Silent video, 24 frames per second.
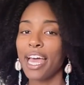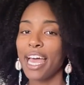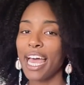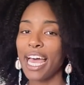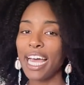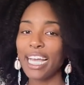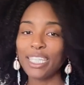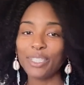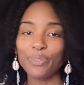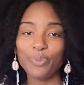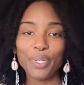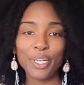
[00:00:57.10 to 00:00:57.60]

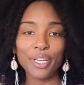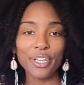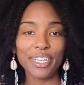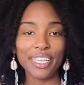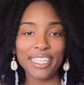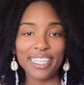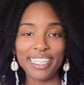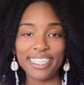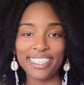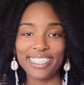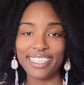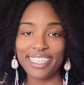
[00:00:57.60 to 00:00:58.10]
As we are
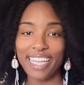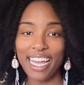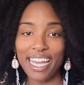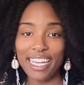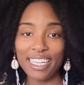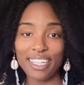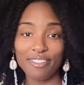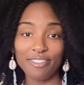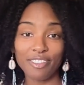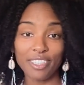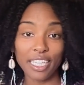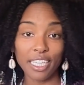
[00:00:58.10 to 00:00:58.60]
in the
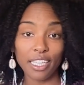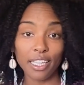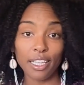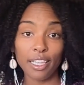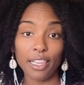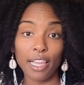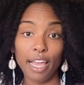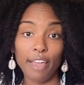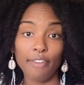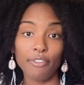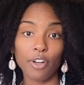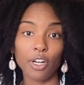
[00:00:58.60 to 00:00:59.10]
sign of daily
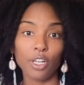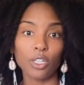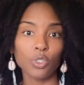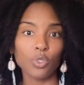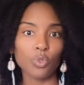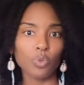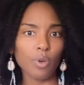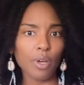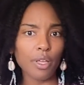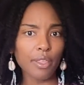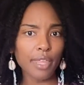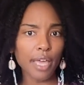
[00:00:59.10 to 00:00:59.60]
life, our
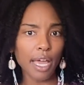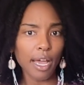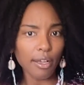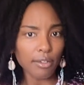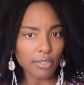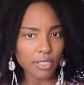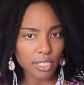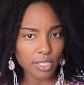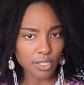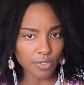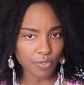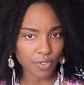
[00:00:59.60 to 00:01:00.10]
12th
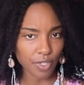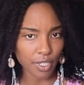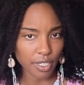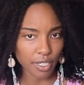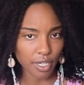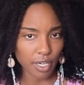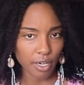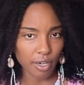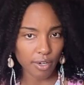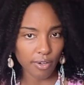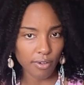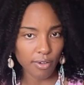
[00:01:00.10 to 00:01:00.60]
house is
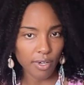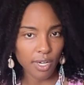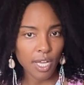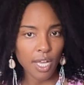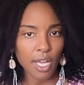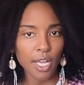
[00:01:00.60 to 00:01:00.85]
Virgo.